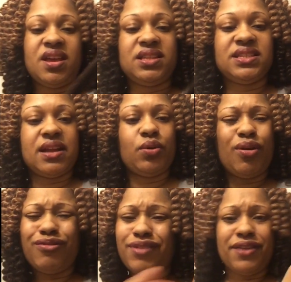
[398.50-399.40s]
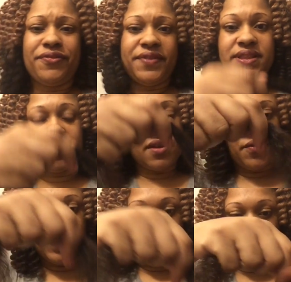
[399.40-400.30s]
It's not all rough and stuff
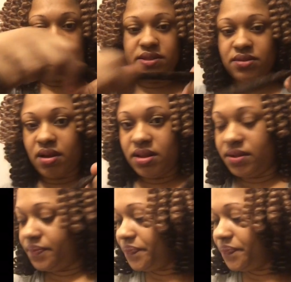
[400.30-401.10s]
when you install it.